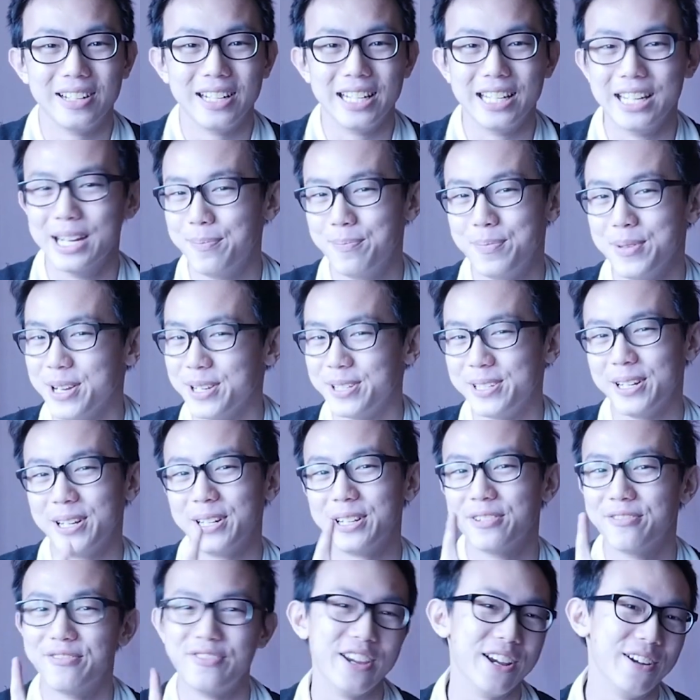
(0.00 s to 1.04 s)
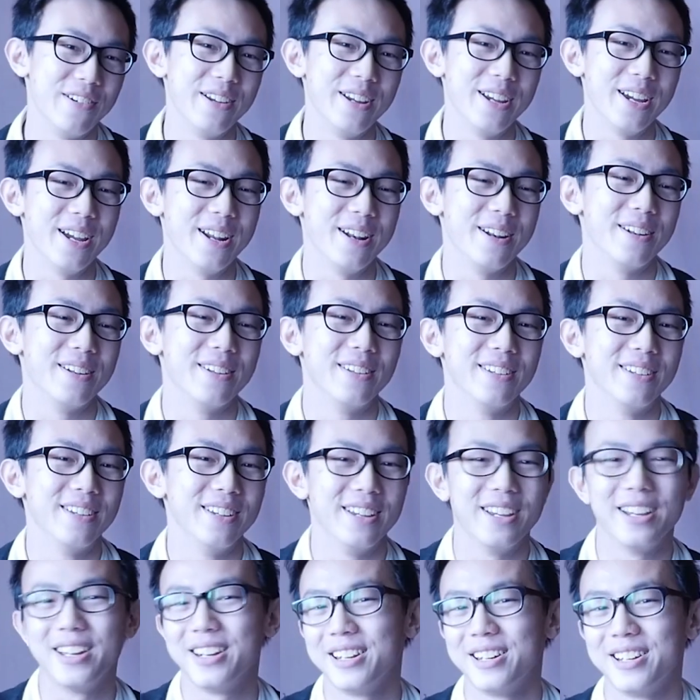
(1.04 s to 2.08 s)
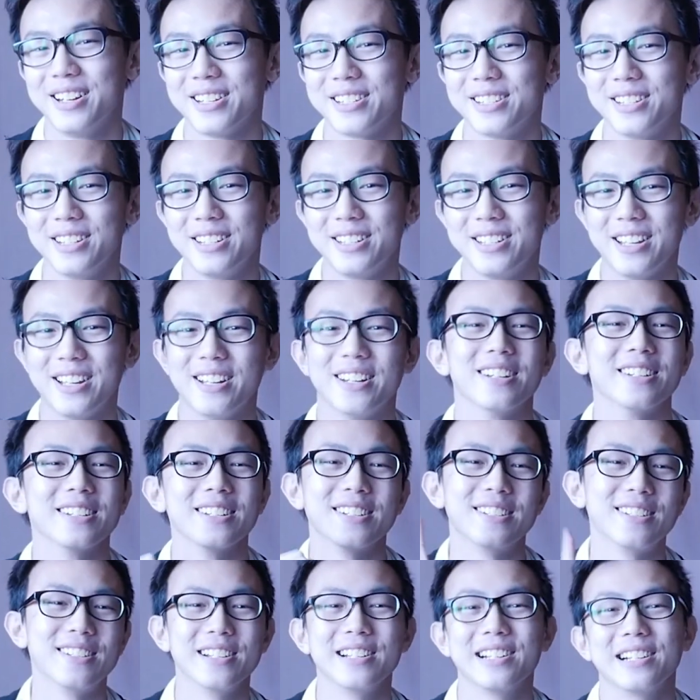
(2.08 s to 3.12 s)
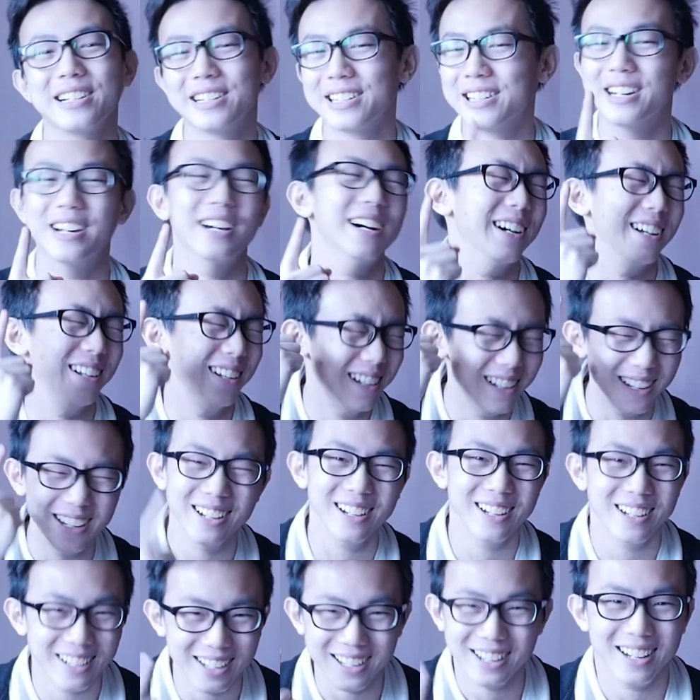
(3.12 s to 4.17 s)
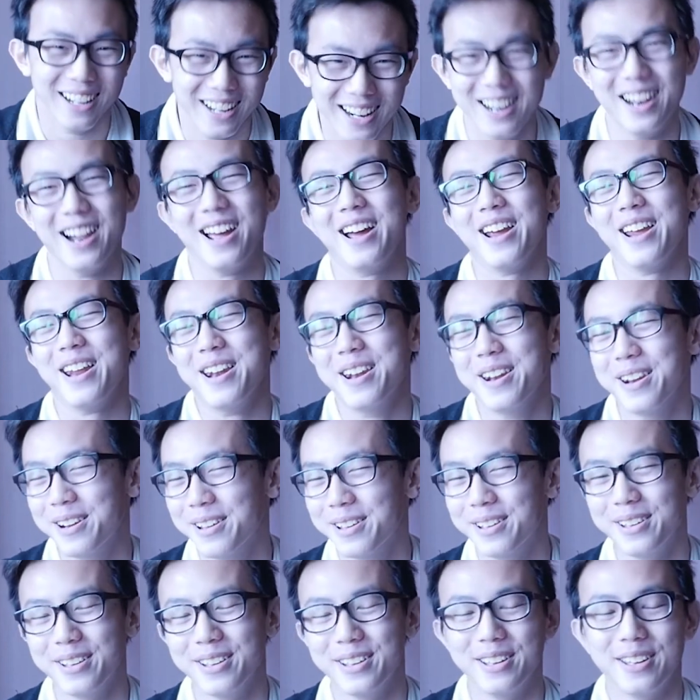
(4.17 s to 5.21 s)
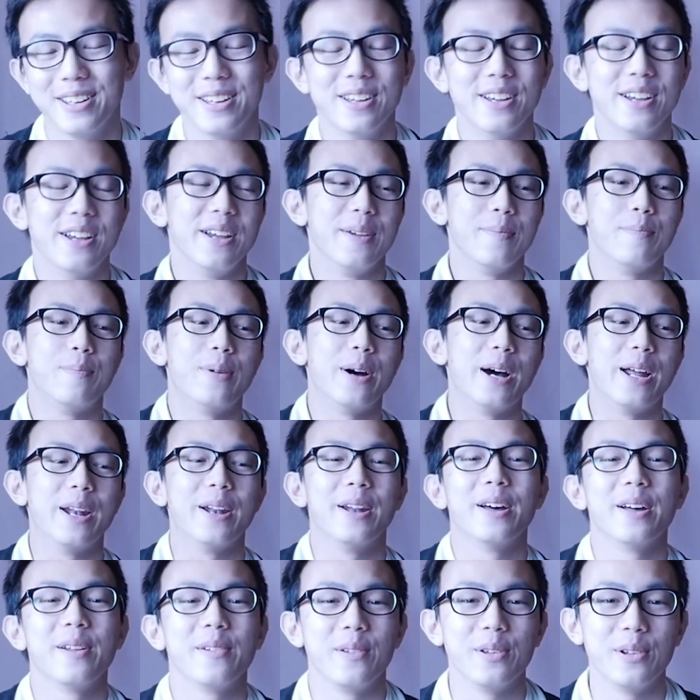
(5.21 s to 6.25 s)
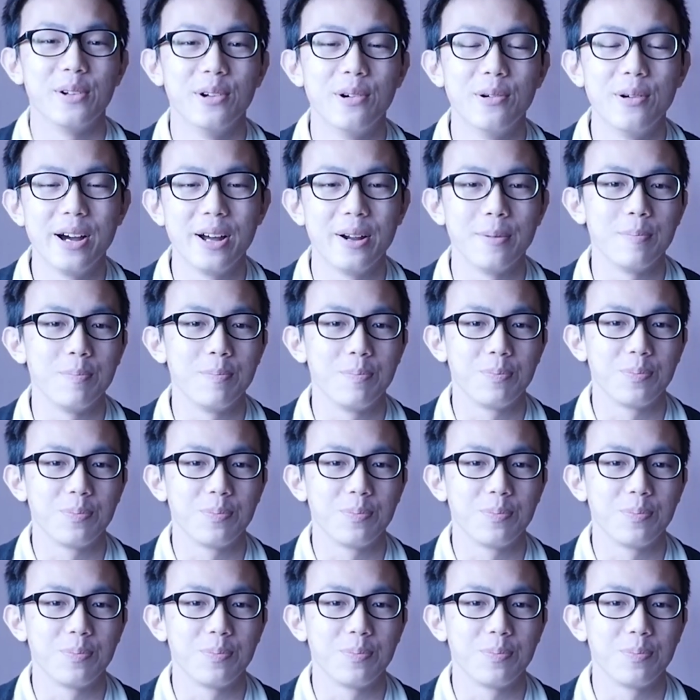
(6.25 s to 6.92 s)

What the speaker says: He appears at the very end, and he doesn't get a single line. But you know what?